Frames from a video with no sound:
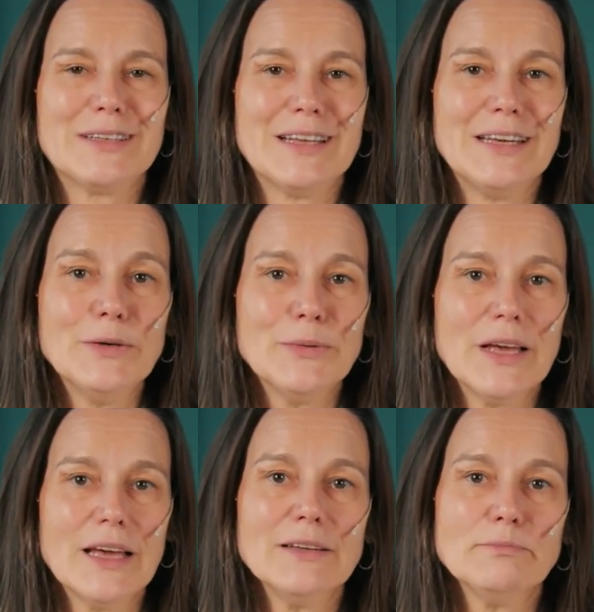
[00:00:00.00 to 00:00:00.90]
the
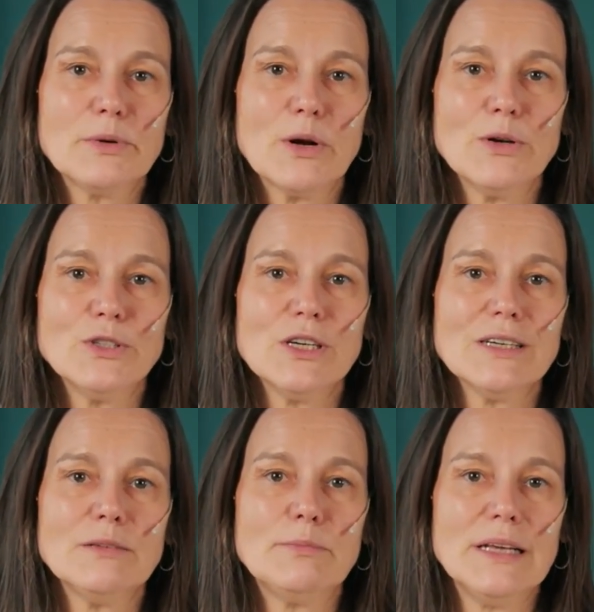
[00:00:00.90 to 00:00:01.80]
Eugain
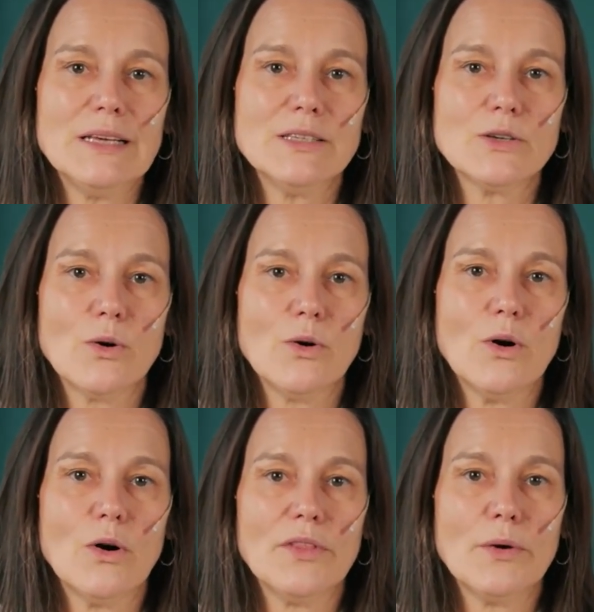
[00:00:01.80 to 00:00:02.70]
project, please
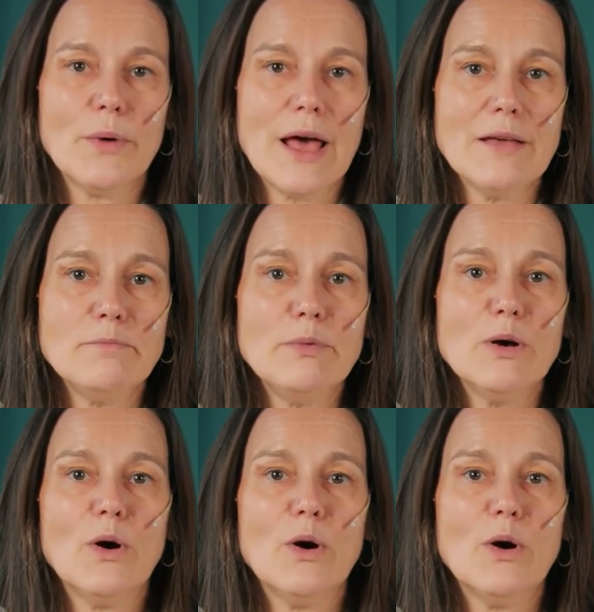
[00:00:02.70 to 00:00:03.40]
go on the web